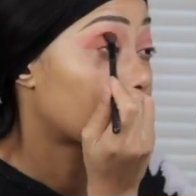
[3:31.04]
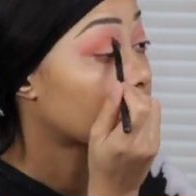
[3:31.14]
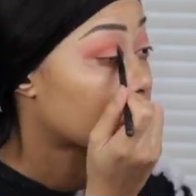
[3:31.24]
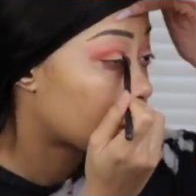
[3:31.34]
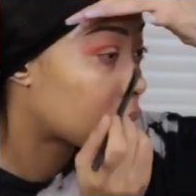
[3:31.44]

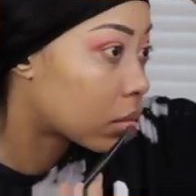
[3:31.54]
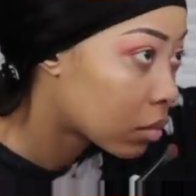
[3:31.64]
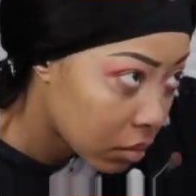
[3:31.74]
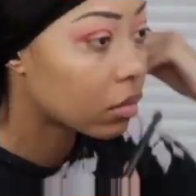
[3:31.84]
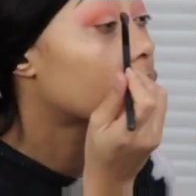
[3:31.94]
So here we
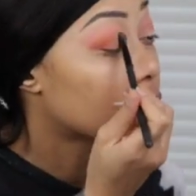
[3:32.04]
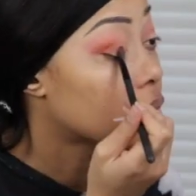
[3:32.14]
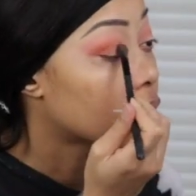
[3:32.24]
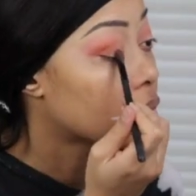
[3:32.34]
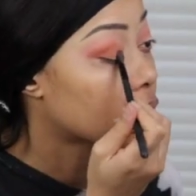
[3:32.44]
are,
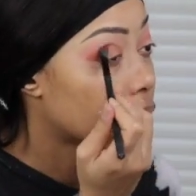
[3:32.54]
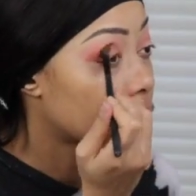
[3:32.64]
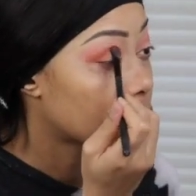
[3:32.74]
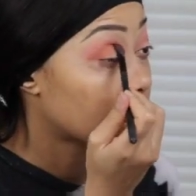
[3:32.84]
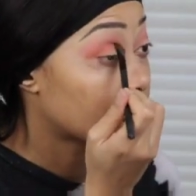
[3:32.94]
we're still
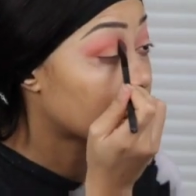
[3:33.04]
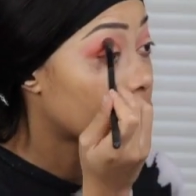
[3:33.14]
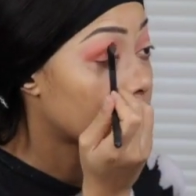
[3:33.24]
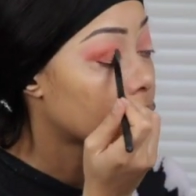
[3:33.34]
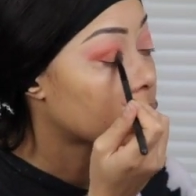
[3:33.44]

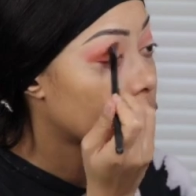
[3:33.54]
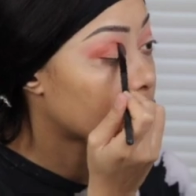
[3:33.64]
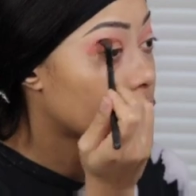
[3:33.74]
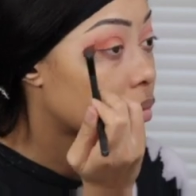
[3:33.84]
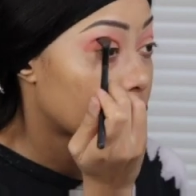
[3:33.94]
building
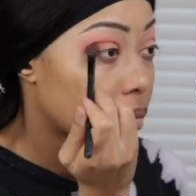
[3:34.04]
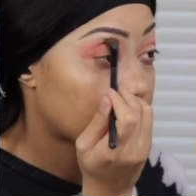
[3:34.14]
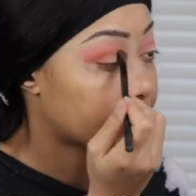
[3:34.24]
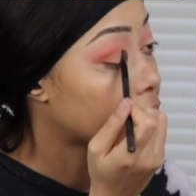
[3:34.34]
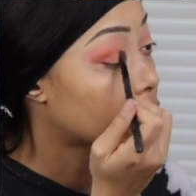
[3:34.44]
this
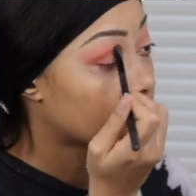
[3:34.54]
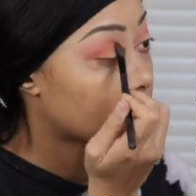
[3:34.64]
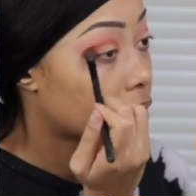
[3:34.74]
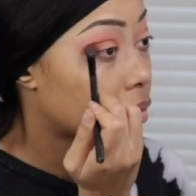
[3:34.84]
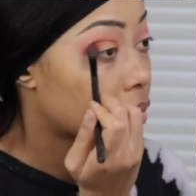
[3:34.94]
halo
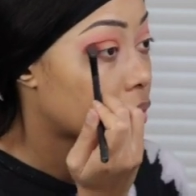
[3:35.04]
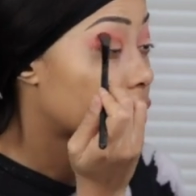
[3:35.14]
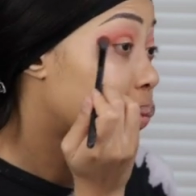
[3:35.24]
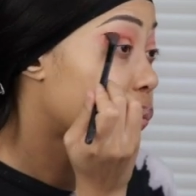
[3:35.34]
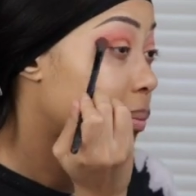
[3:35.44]
eye,
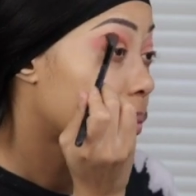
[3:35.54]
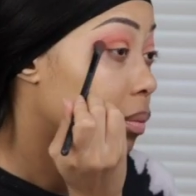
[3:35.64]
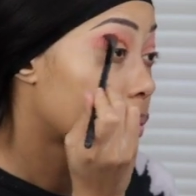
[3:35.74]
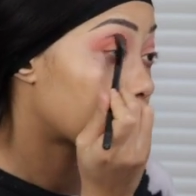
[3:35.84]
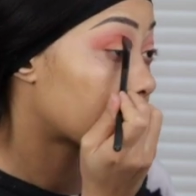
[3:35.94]
starting to
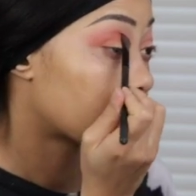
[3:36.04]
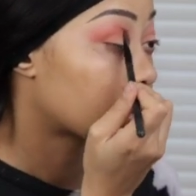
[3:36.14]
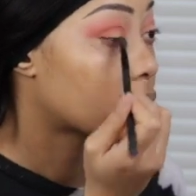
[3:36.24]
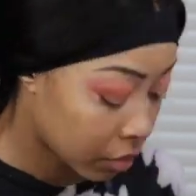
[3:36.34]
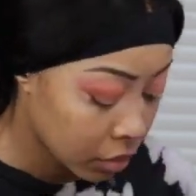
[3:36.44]
add
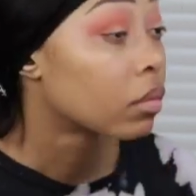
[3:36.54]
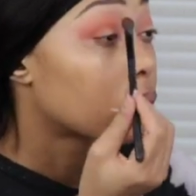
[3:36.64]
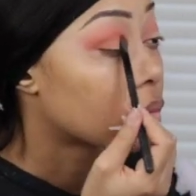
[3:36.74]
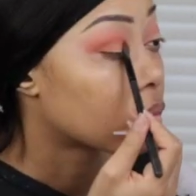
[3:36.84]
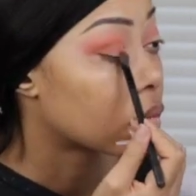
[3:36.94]
a little
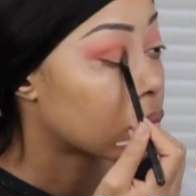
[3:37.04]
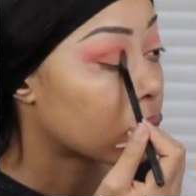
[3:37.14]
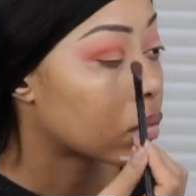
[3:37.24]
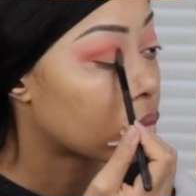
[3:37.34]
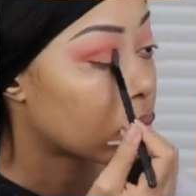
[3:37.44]
bit of
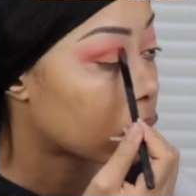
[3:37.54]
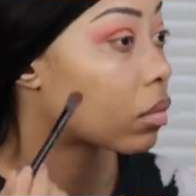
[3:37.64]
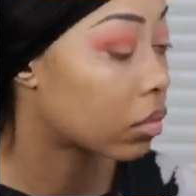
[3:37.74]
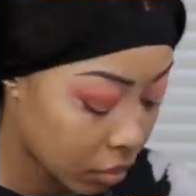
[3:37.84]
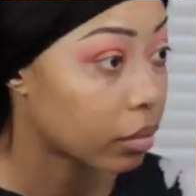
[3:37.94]
depth
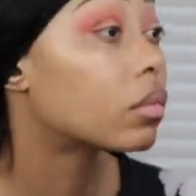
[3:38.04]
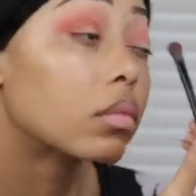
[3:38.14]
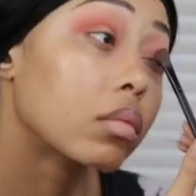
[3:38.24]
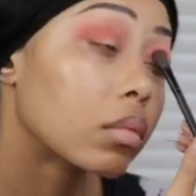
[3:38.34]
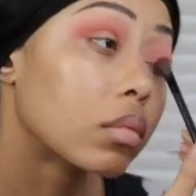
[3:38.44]
and
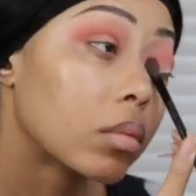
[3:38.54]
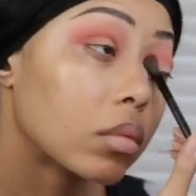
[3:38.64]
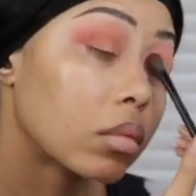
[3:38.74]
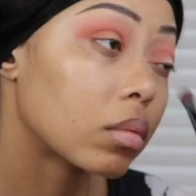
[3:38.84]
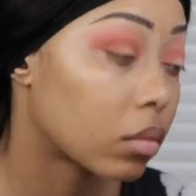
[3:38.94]
dimension.
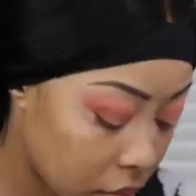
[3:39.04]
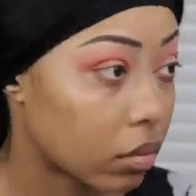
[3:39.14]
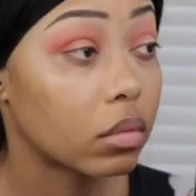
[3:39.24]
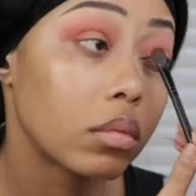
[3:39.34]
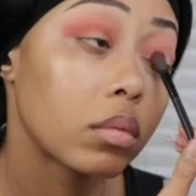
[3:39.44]
And so
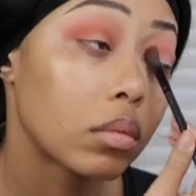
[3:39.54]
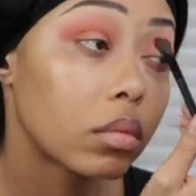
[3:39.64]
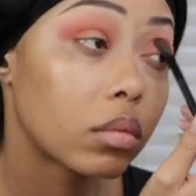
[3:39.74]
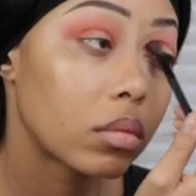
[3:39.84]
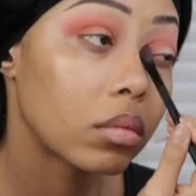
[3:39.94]
with this
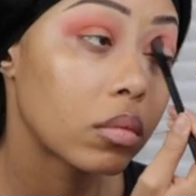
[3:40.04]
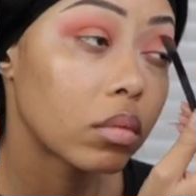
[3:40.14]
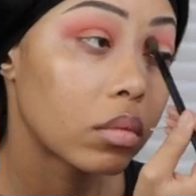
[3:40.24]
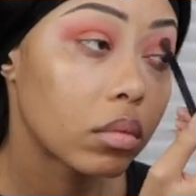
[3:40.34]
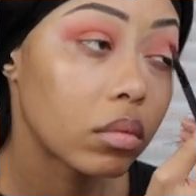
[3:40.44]
orange
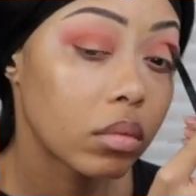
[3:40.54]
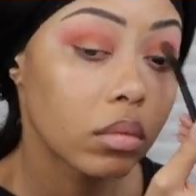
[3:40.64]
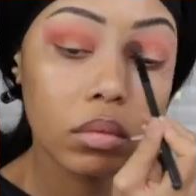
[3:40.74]
shade,